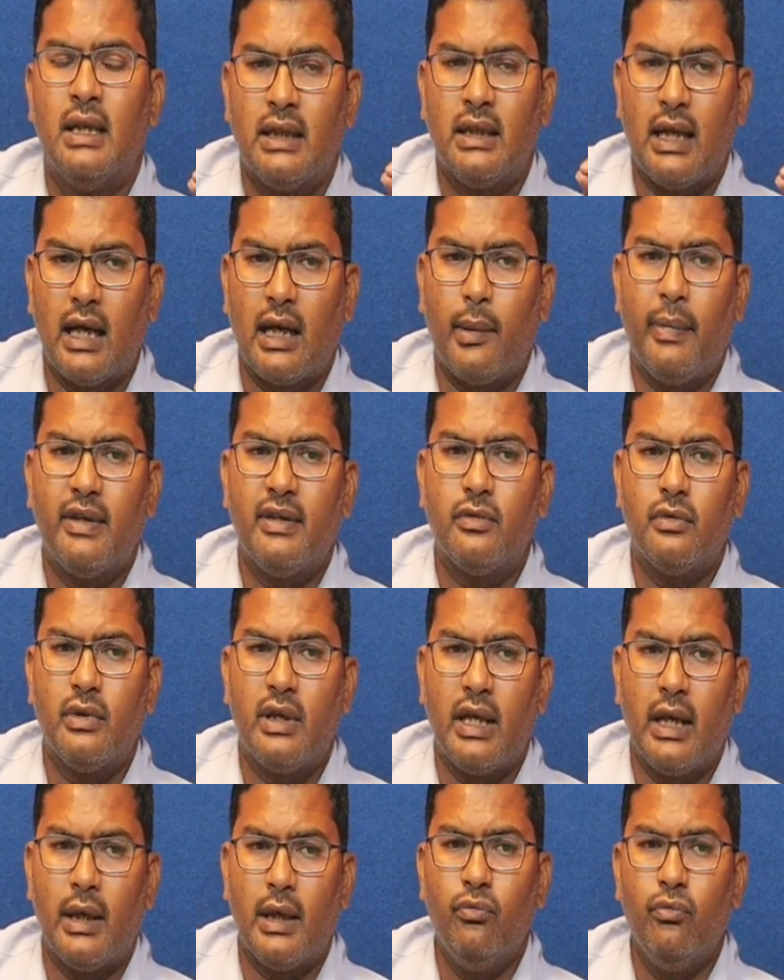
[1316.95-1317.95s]
database
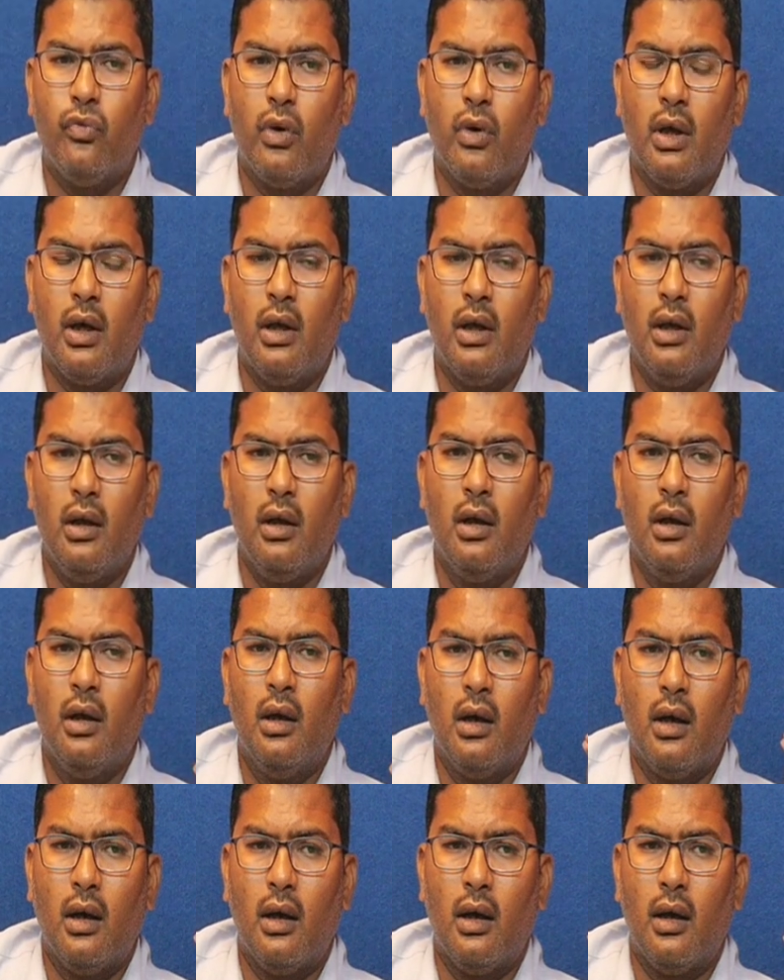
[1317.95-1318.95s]
name for
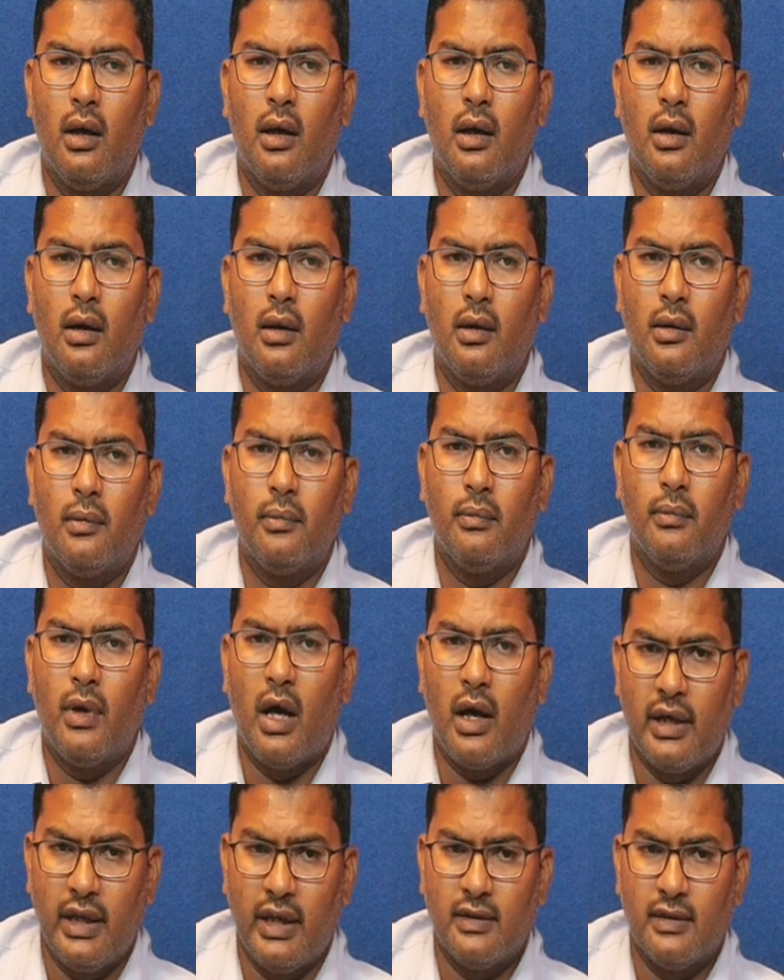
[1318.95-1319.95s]

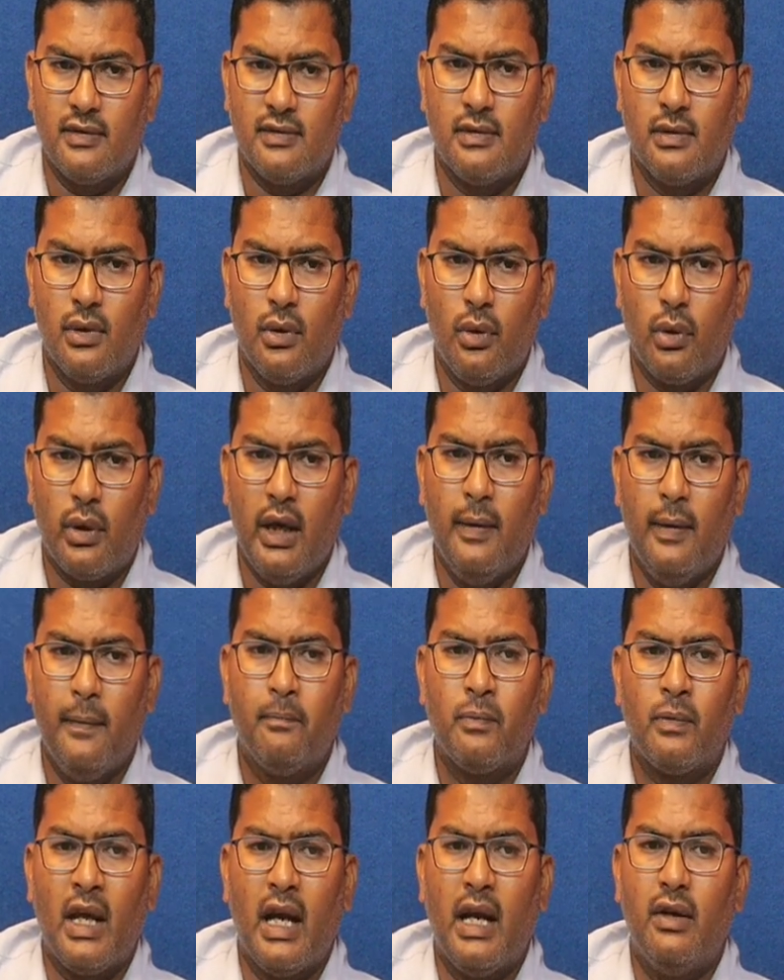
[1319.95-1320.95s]
RDS, okay.
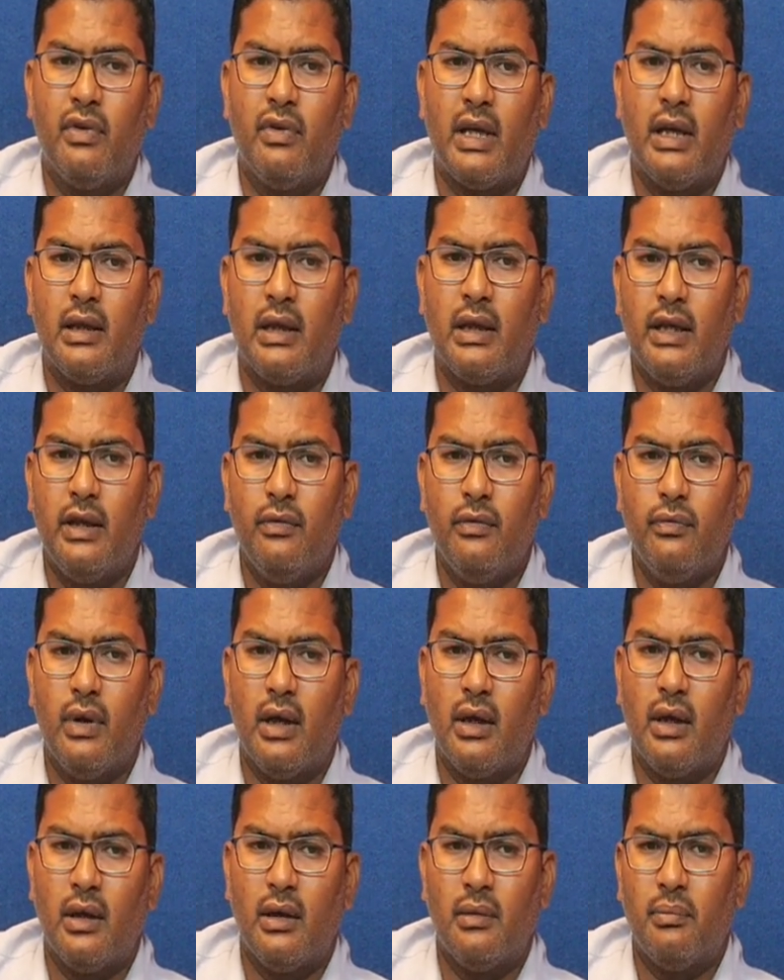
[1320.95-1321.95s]
And we can give
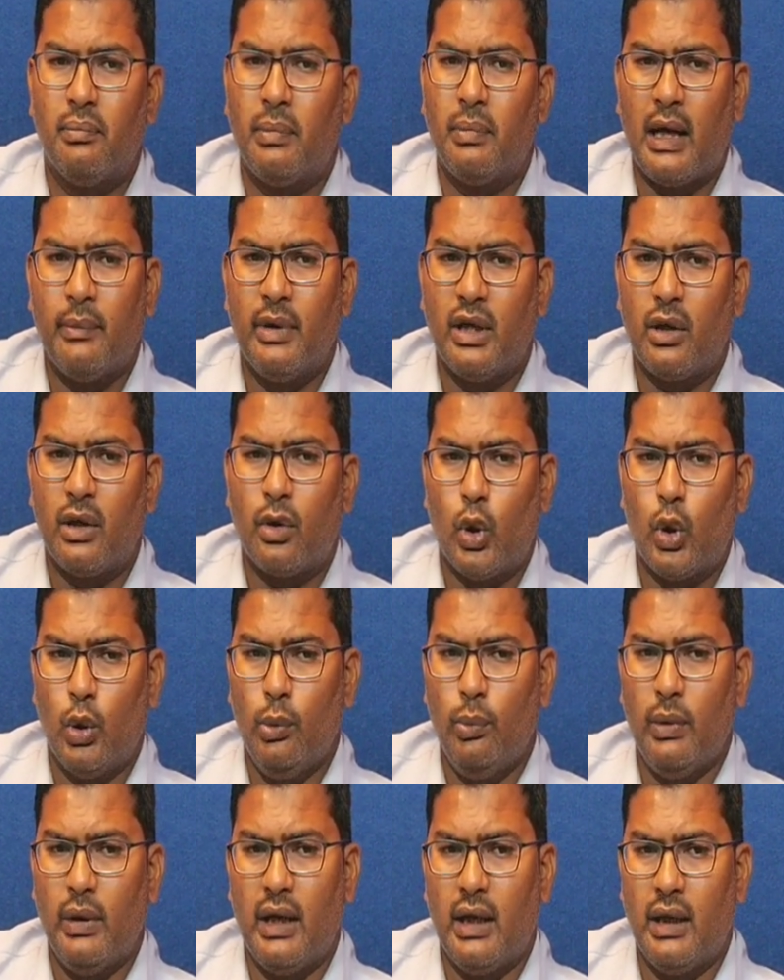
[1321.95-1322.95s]
parameter
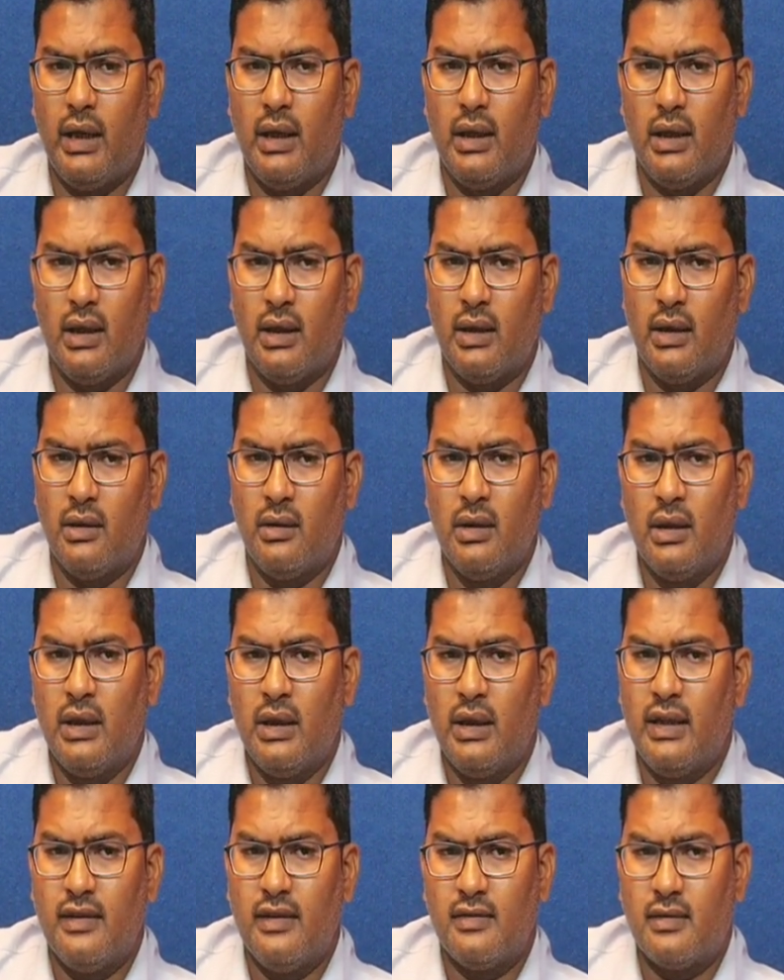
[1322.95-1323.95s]
group, and
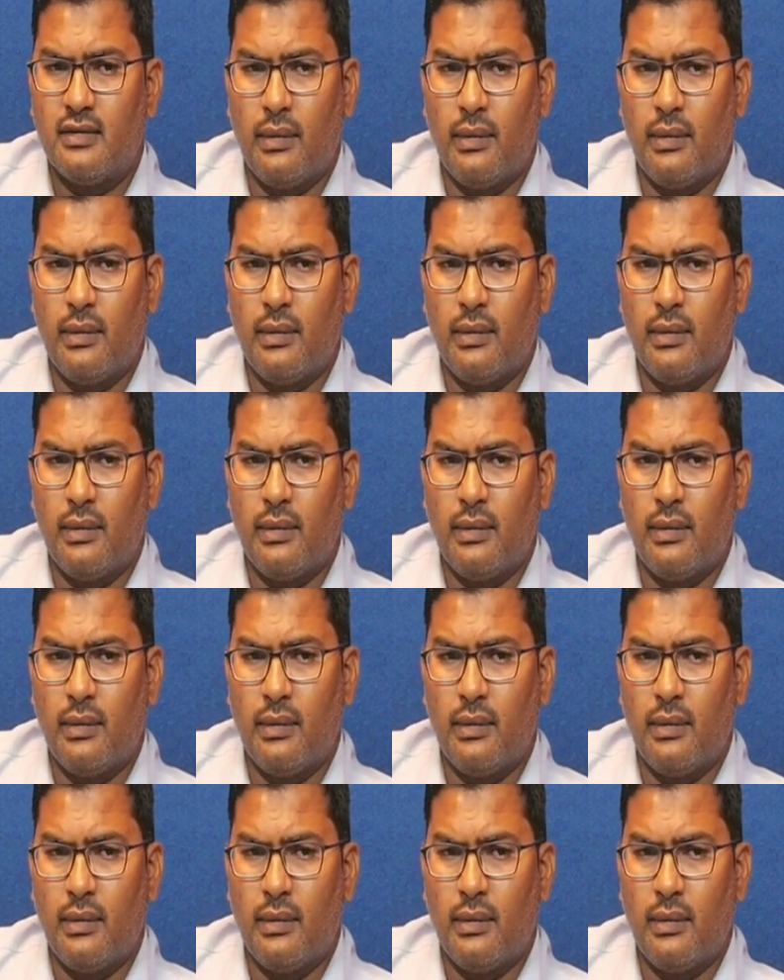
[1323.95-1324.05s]
it is